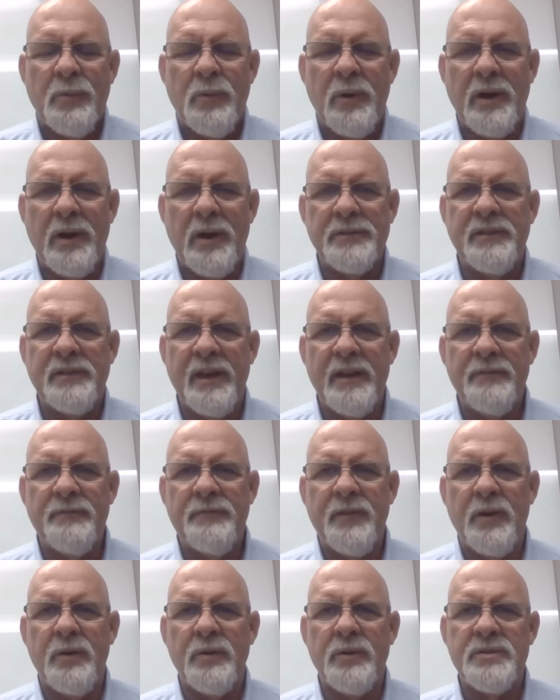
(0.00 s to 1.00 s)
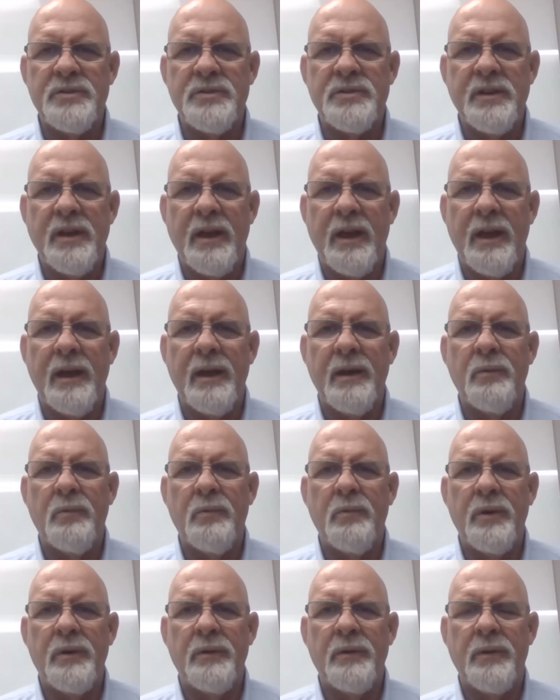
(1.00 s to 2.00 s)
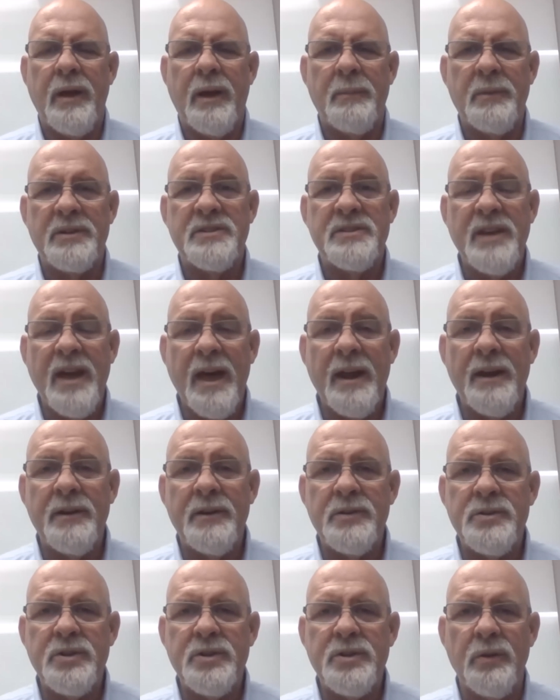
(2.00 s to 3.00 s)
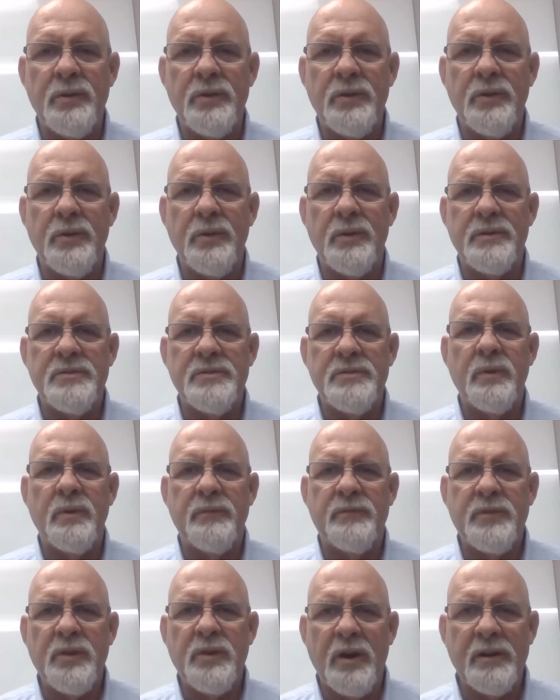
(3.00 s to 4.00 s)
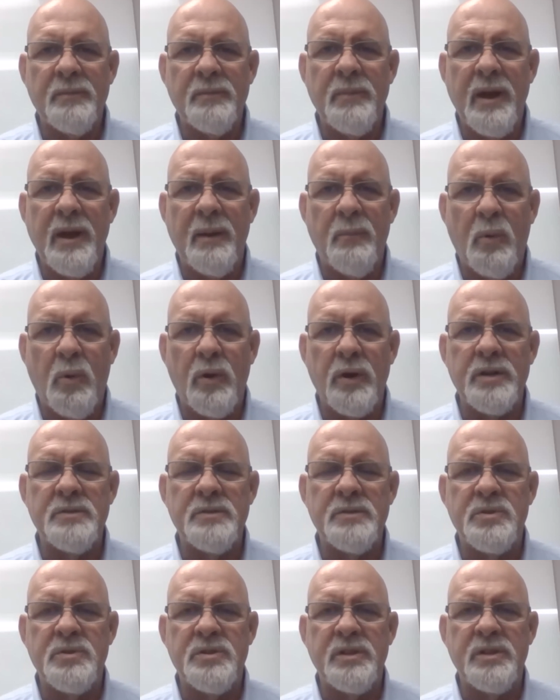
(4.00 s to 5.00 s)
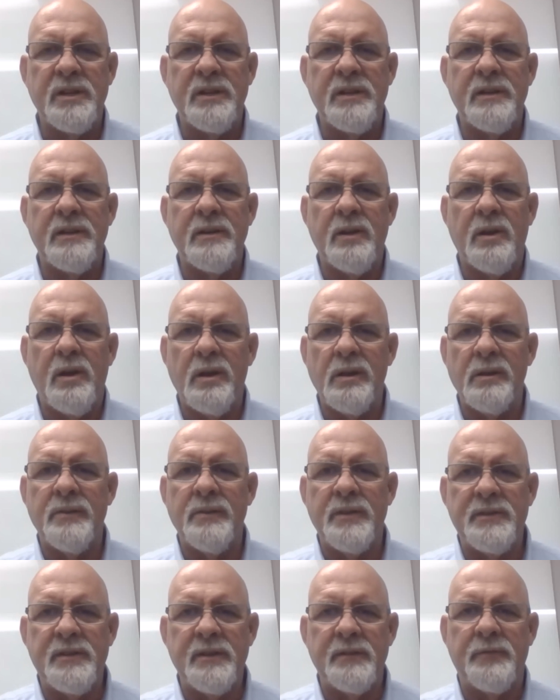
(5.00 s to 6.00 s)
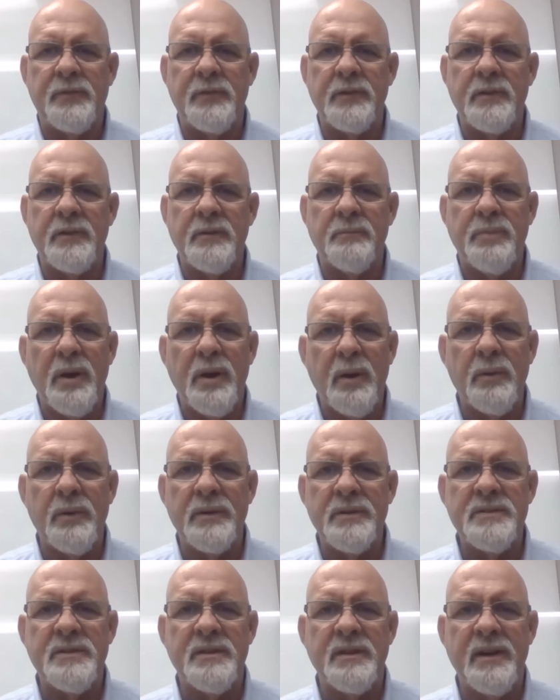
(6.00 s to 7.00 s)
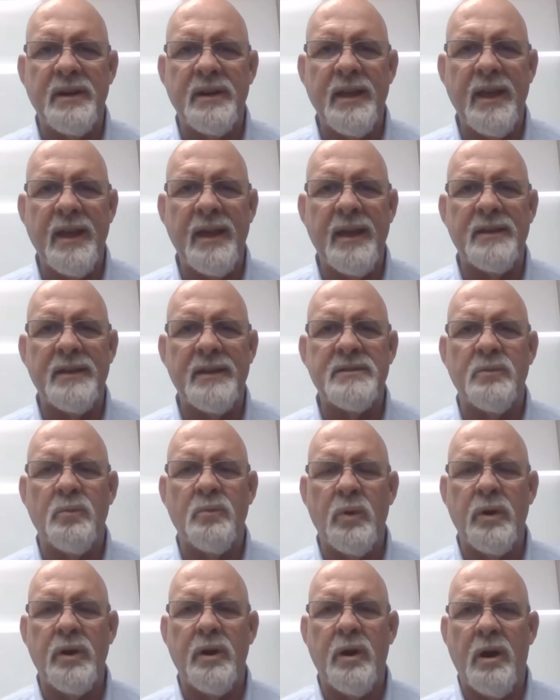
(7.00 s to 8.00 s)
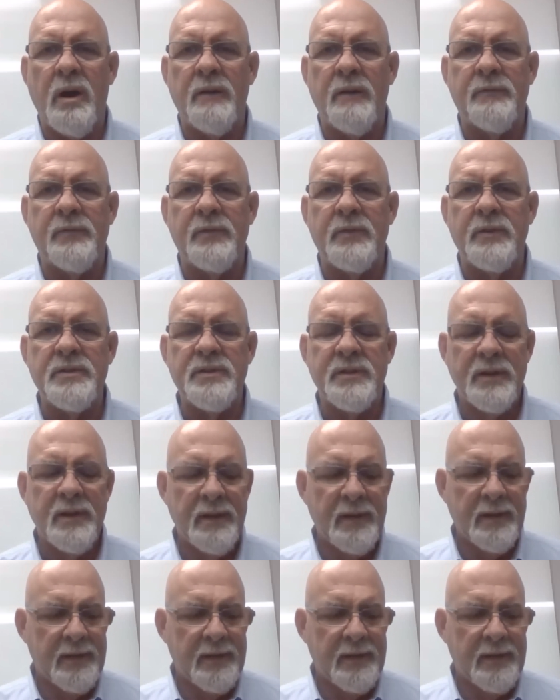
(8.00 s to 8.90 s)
Well, today, folks, I'm excited to show you, as we've talked about Mortgage Machine and all of the different components that it has and what it offers.